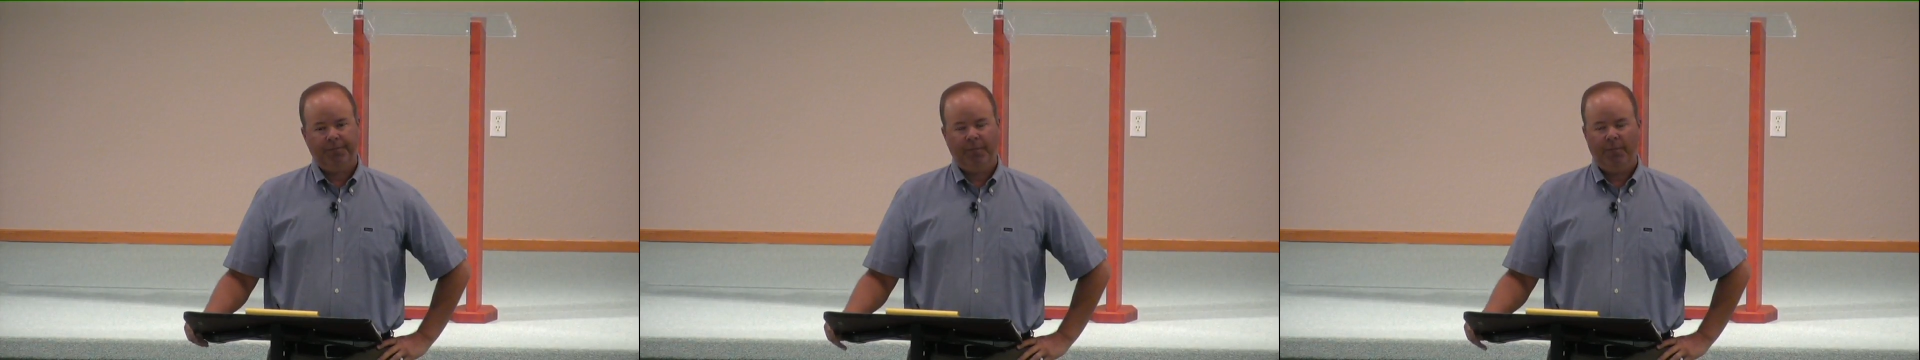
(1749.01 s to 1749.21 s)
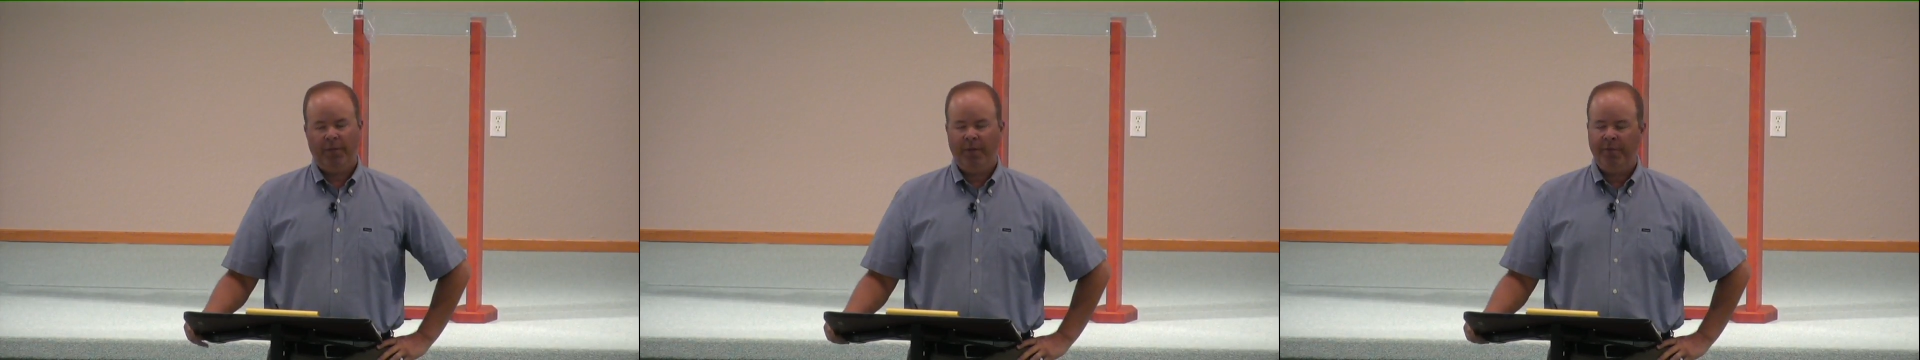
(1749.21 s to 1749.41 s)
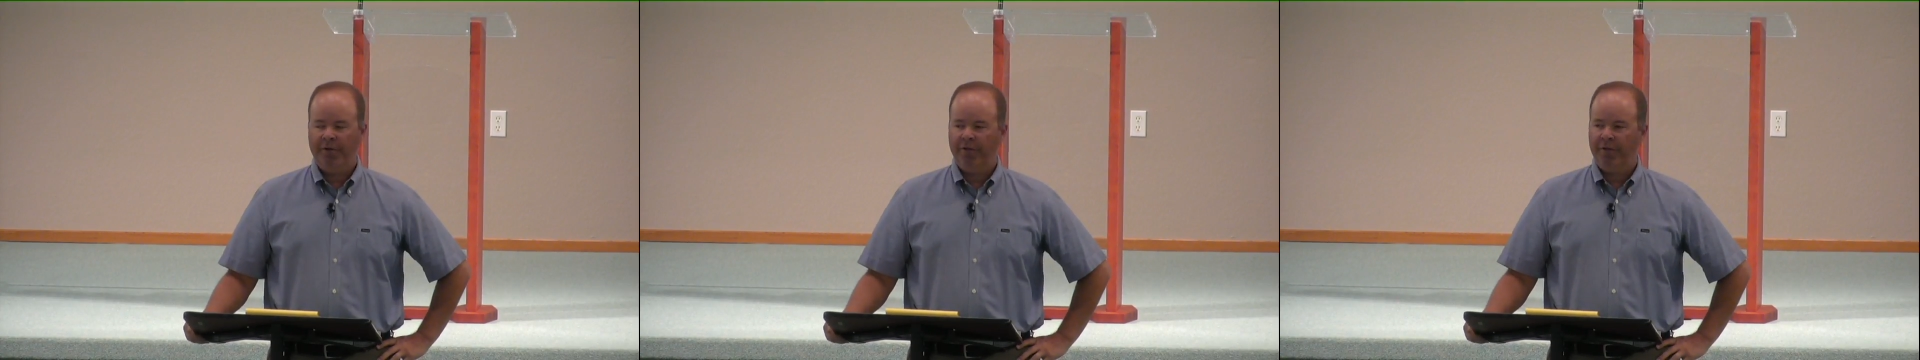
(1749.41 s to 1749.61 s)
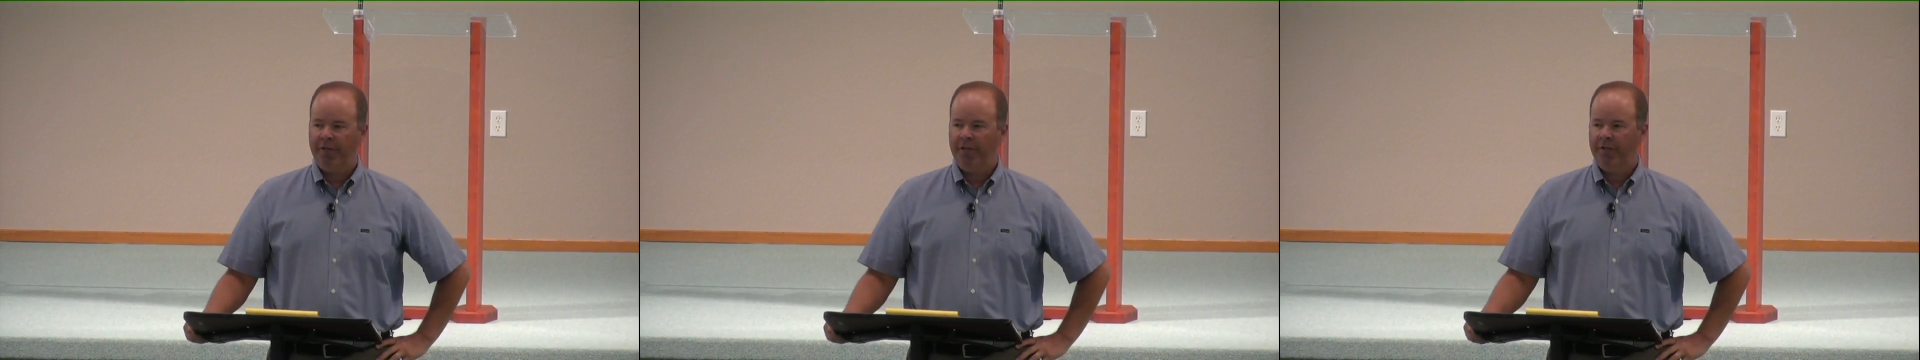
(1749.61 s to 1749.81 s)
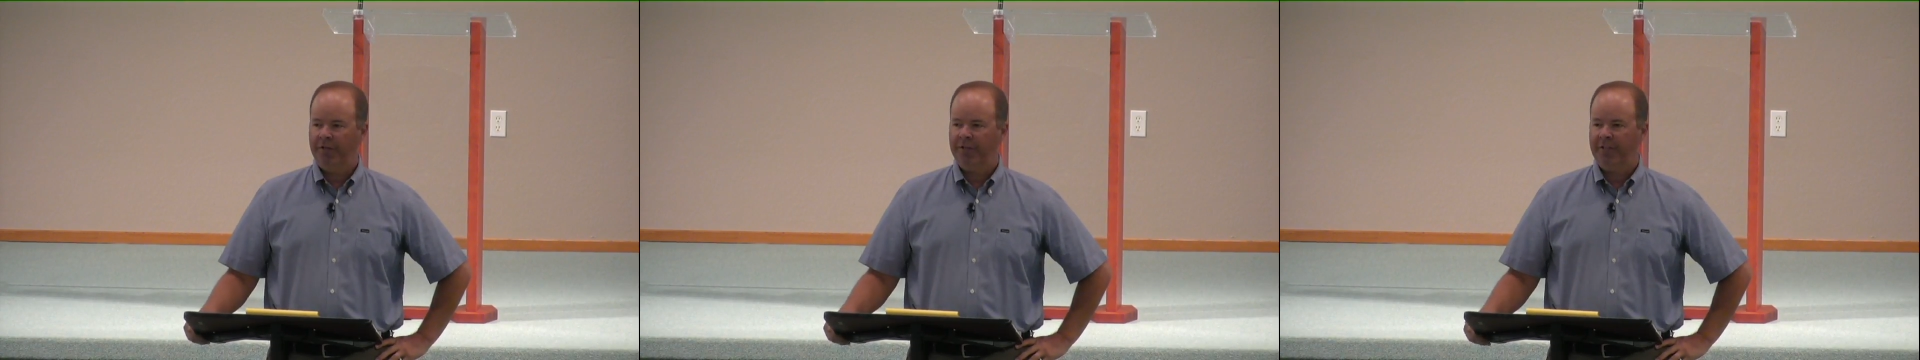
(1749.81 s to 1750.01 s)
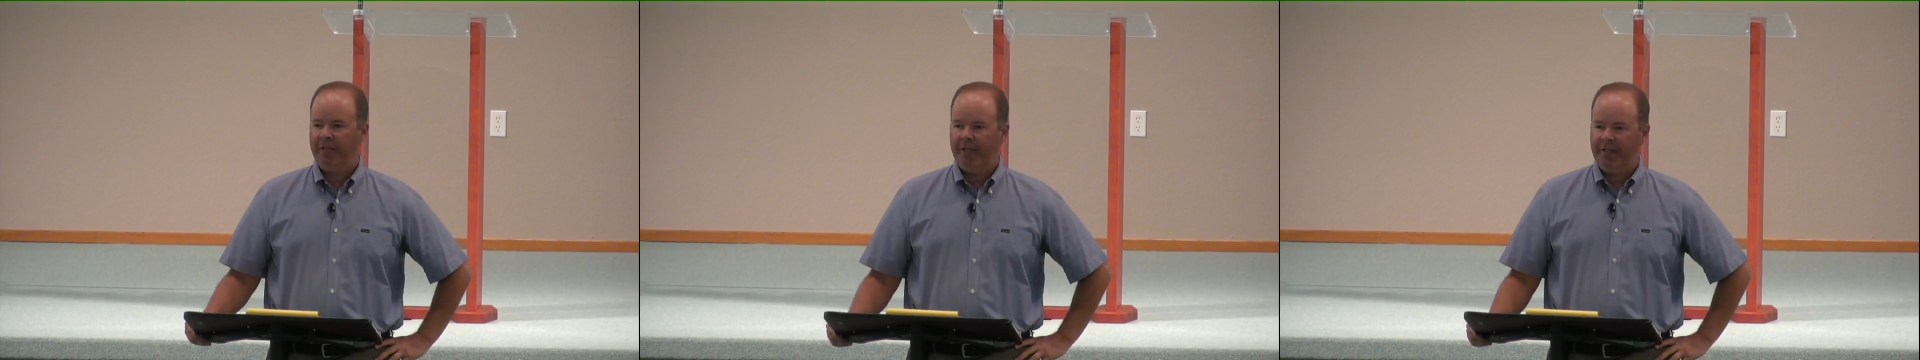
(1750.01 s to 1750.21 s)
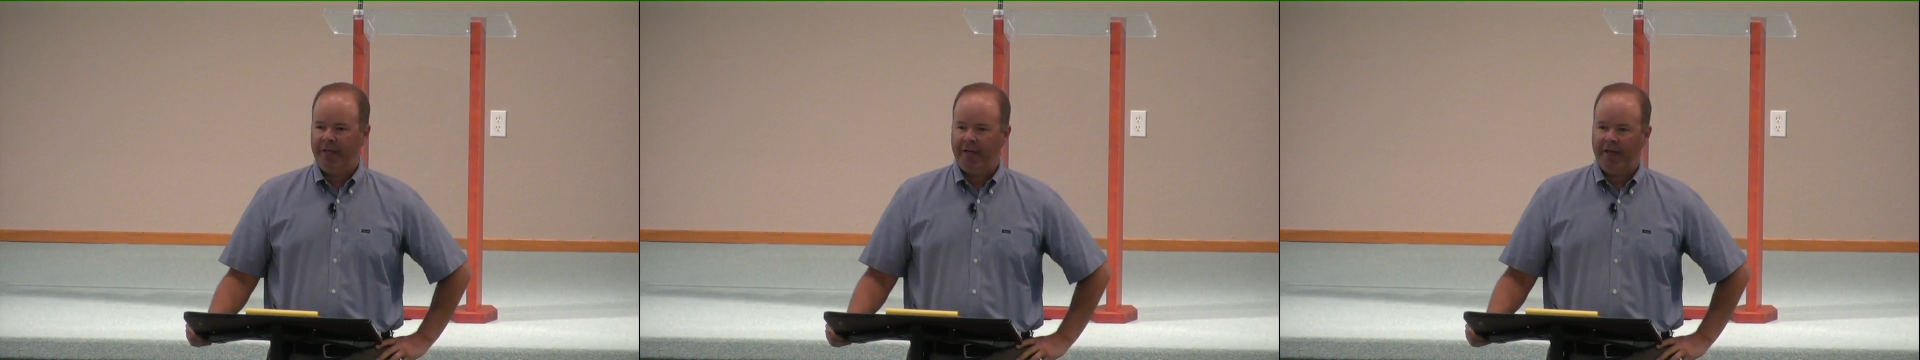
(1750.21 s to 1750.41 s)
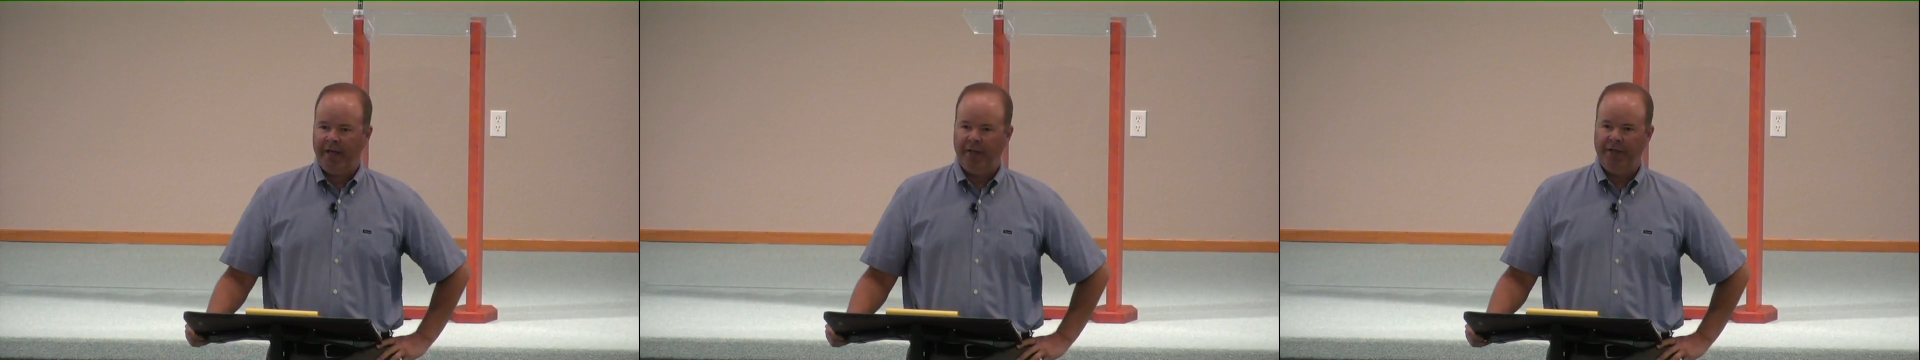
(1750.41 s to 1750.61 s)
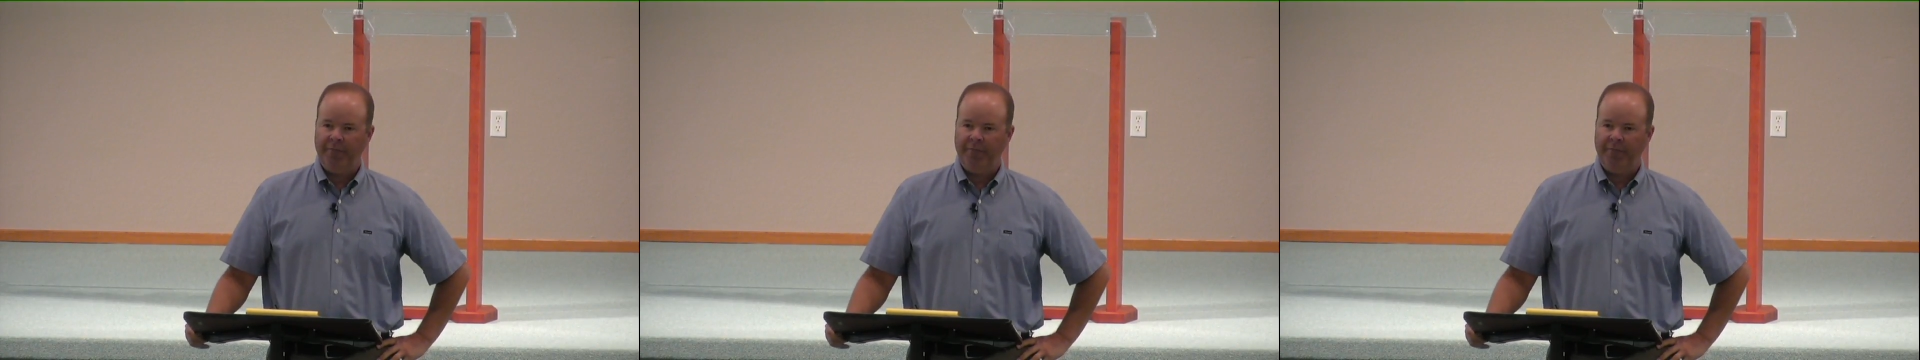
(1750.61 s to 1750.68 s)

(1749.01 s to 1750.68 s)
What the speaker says: Maybe you're on the other side of the aisle,